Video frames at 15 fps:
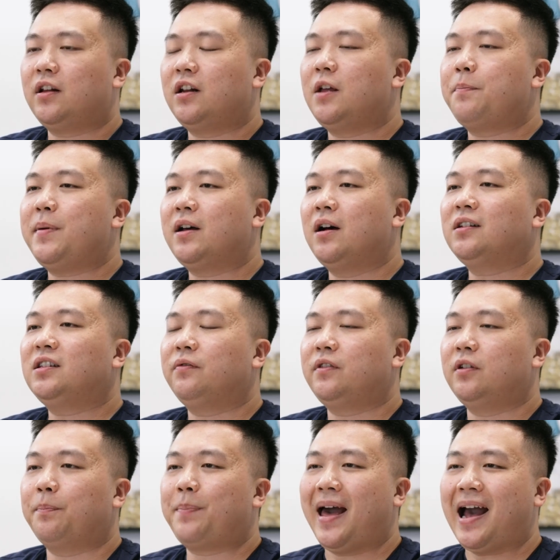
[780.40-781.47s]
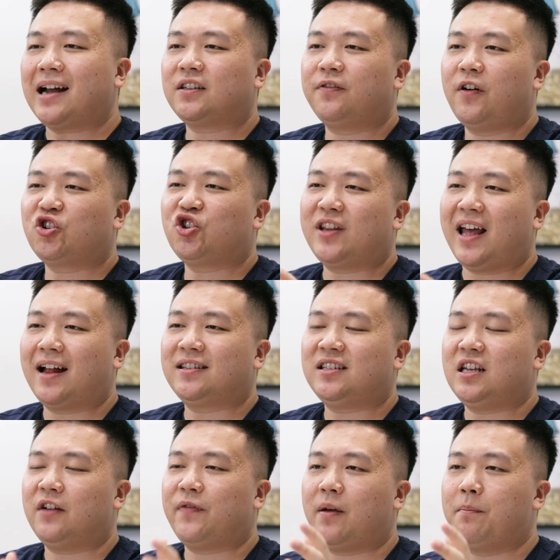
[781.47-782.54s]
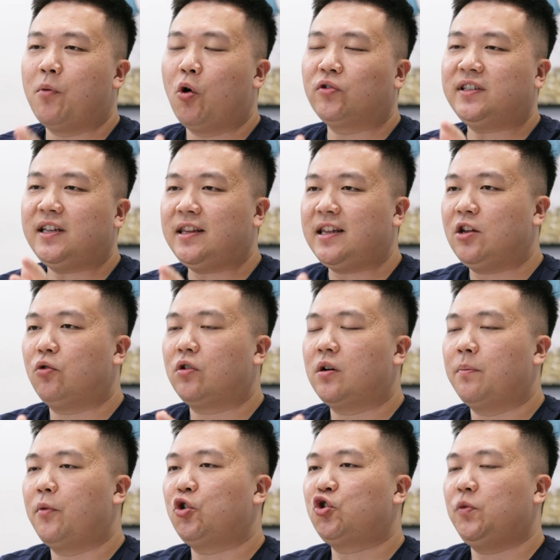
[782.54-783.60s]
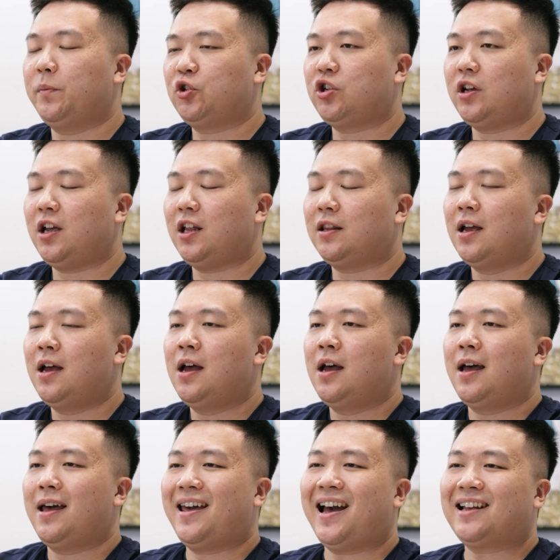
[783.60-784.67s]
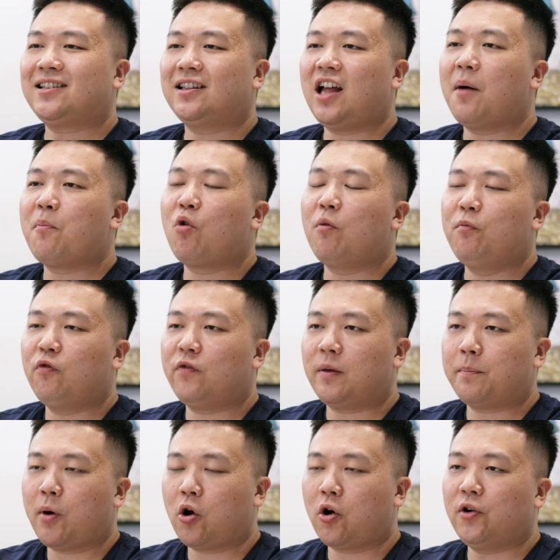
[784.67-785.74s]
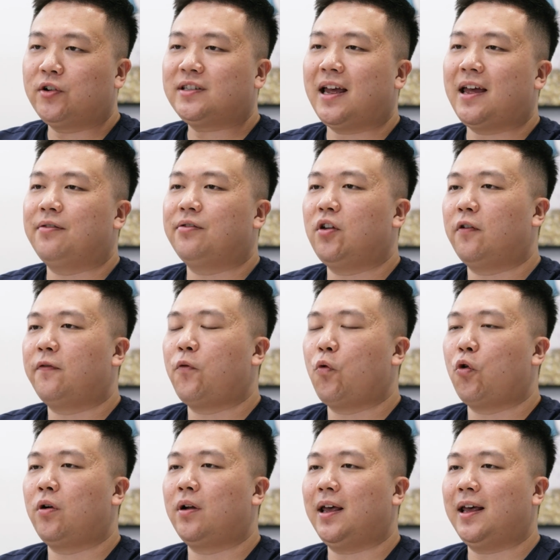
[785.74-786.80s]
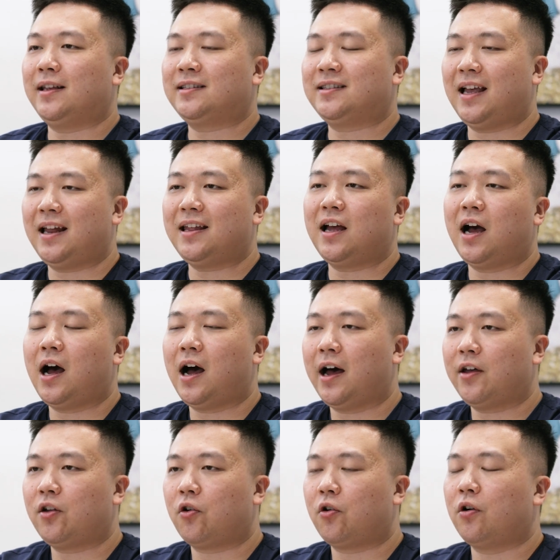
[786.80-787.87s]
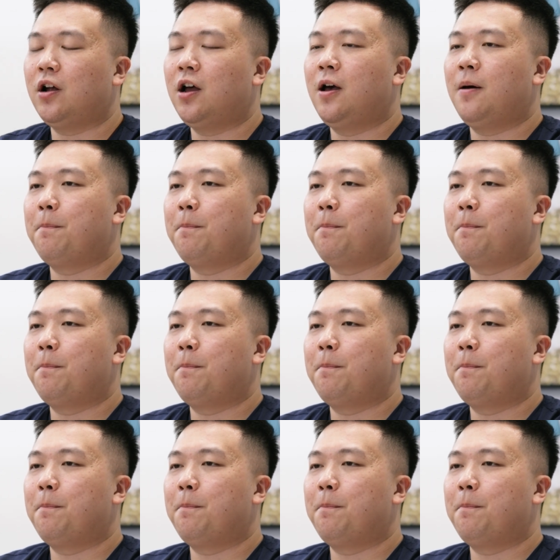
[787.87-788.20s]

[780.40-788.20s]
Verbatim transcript: Finally, because of the packed functionality of a multi-needle commercial machine, it has a lot more moving parts and therefore a slightly higher